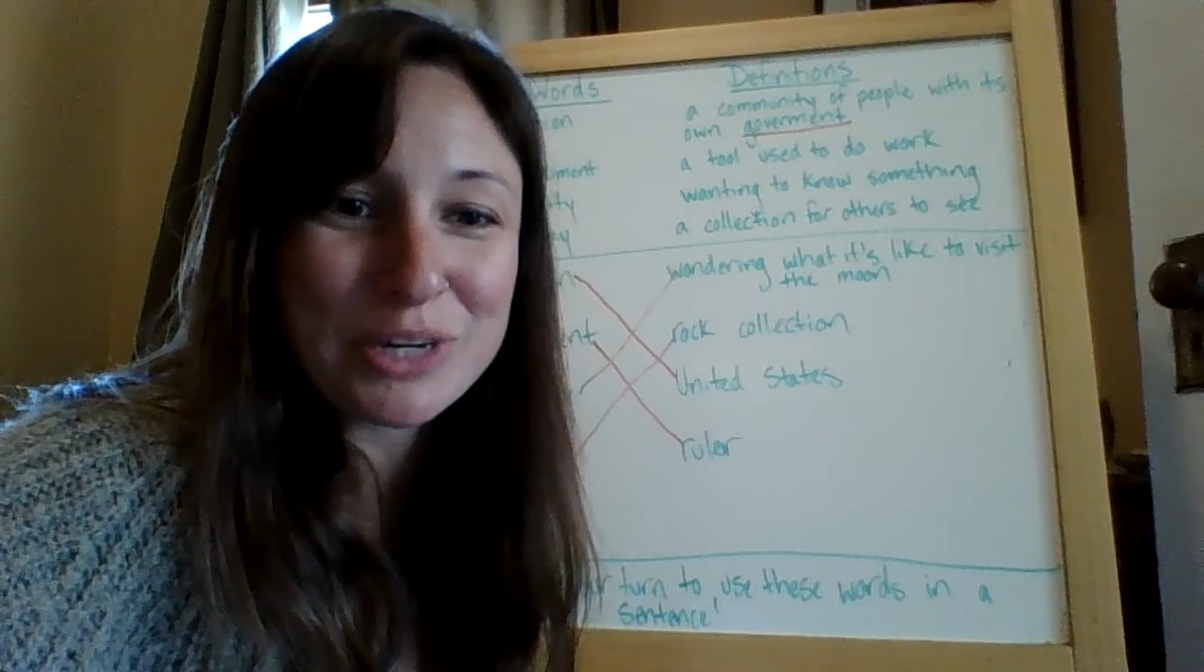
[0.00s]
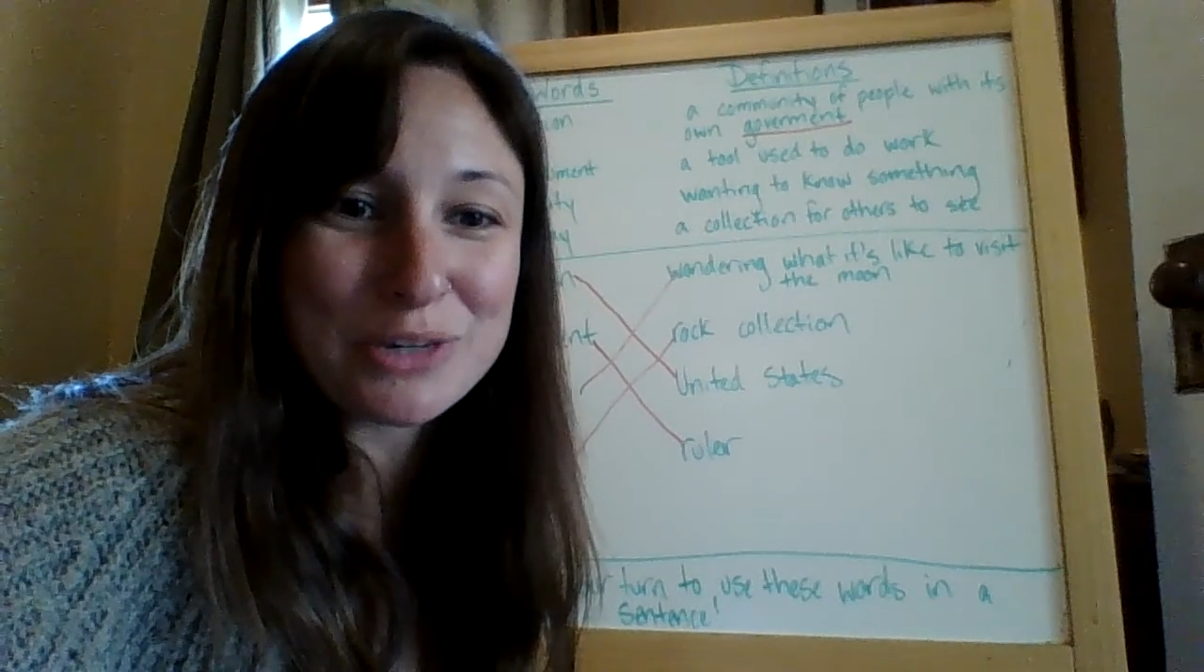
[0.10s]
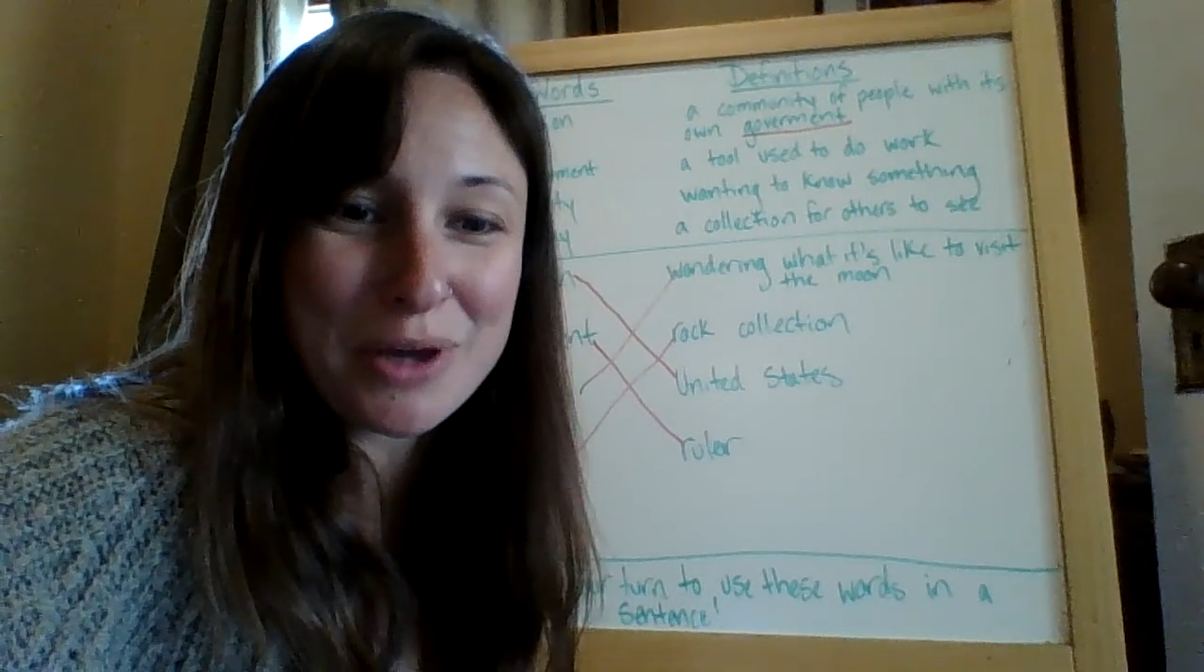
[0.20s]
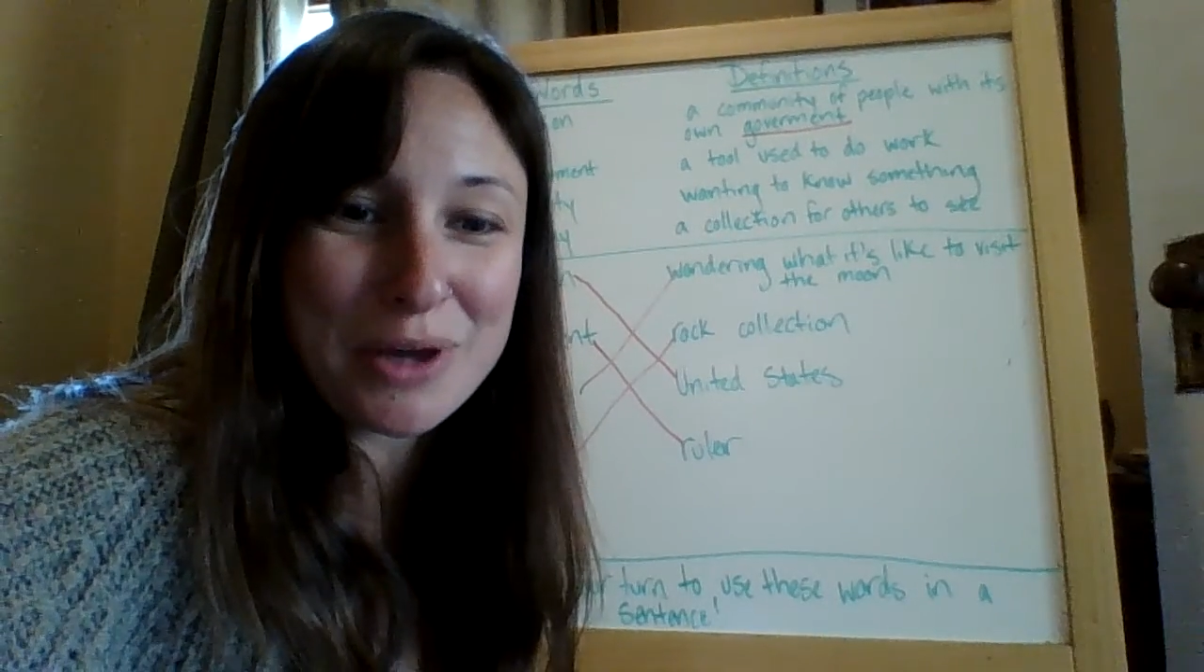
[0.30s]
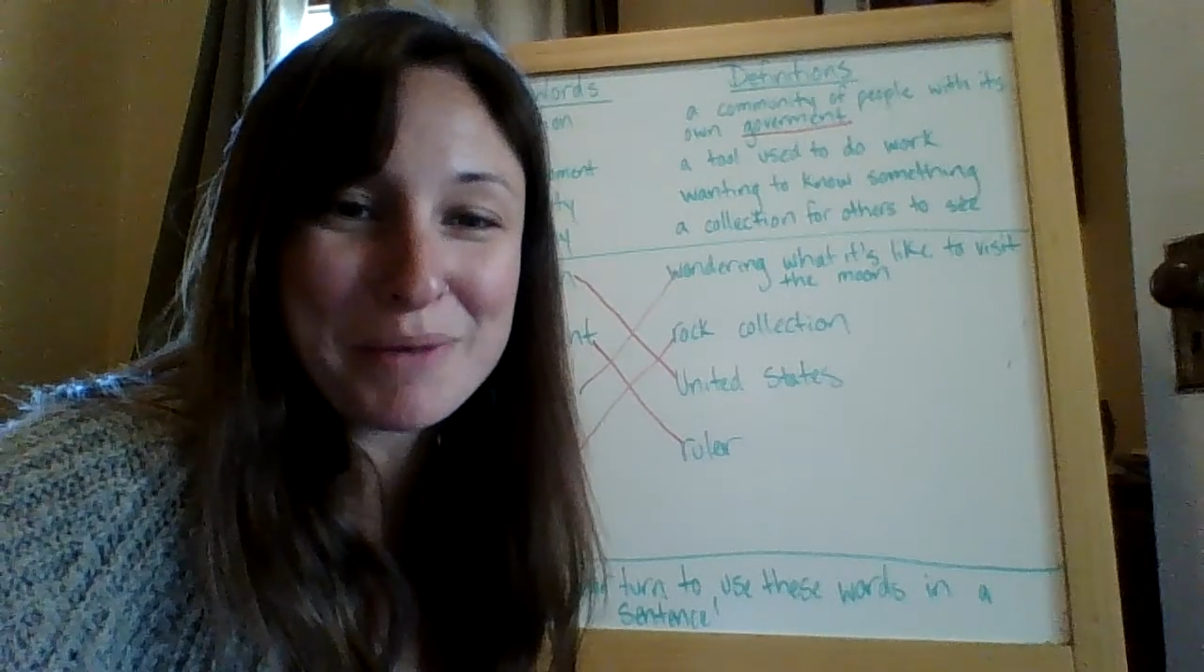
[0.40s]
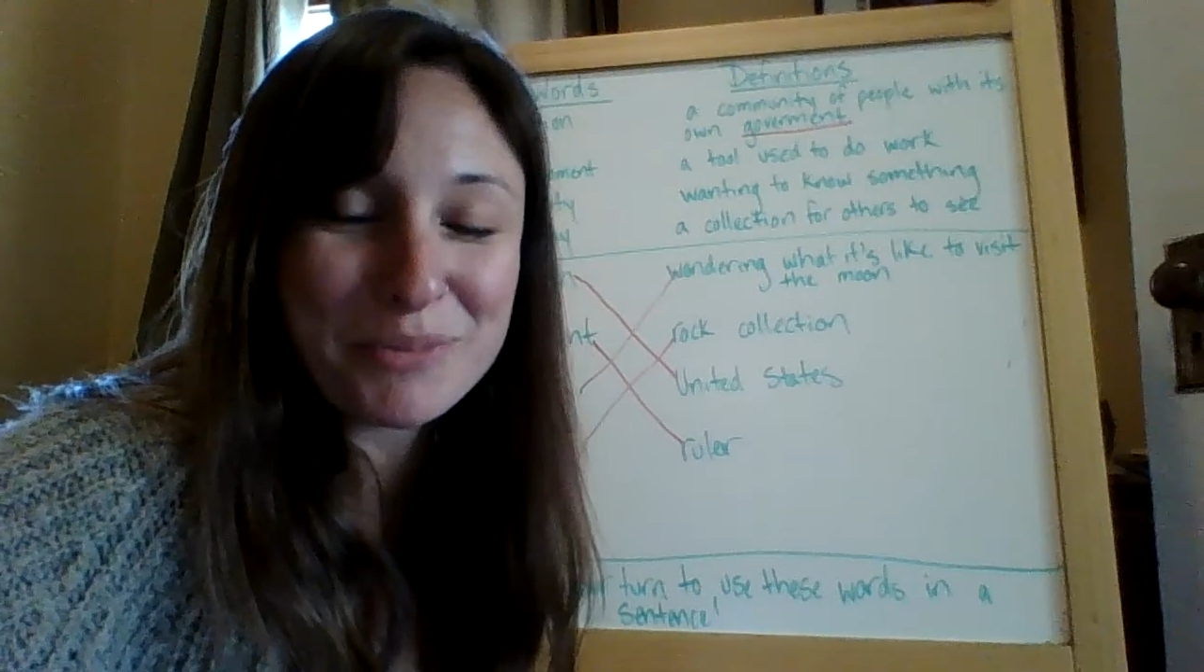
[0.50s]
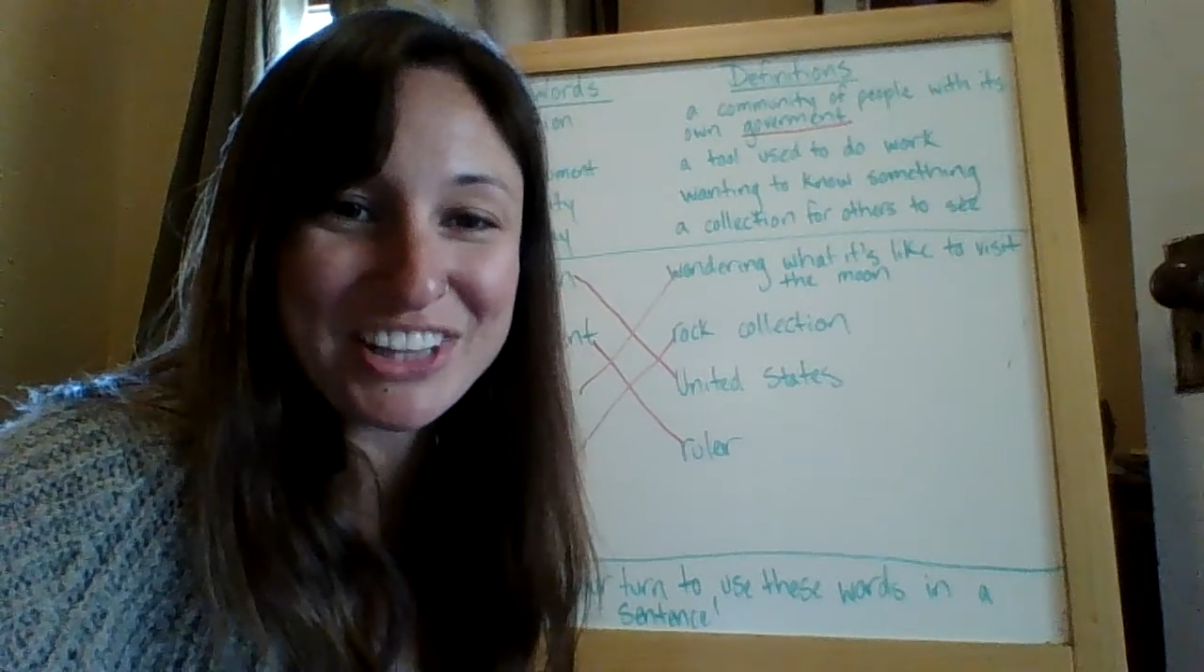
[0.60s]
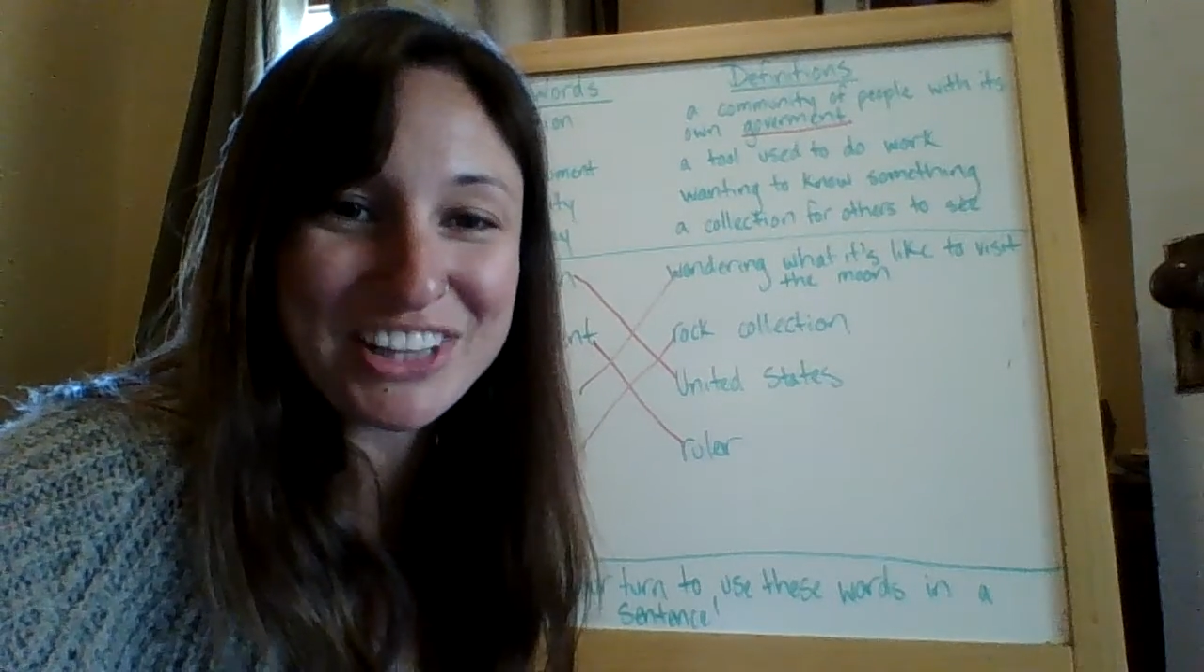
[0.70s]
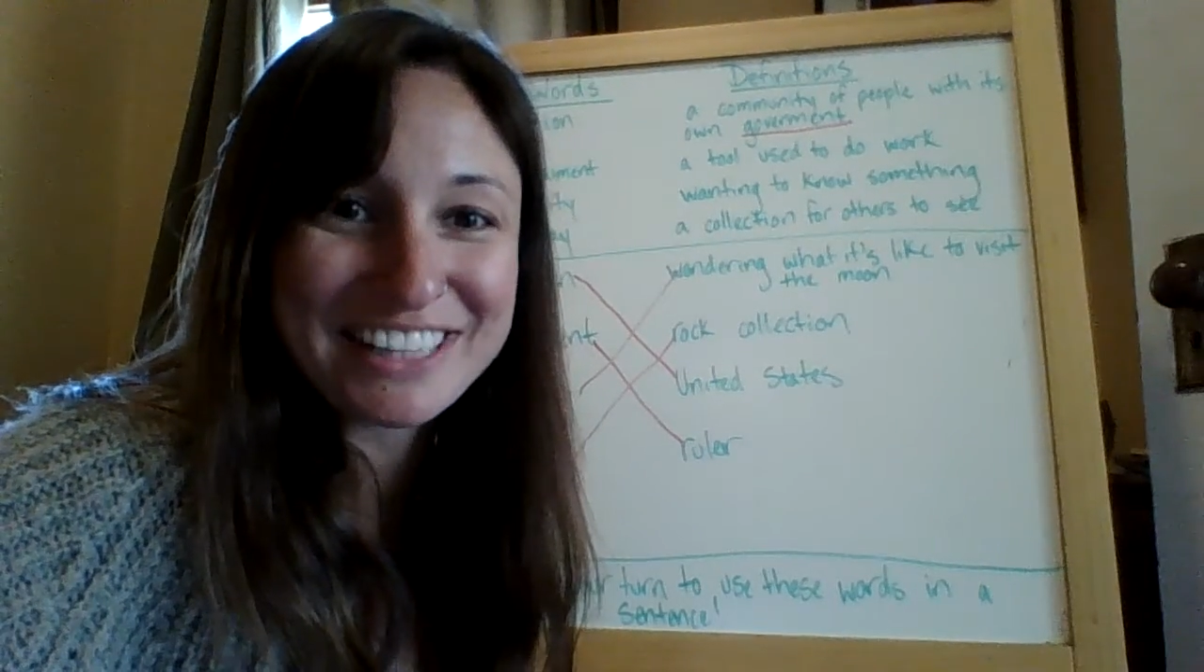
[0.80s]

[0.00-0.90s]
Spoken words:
you come up with.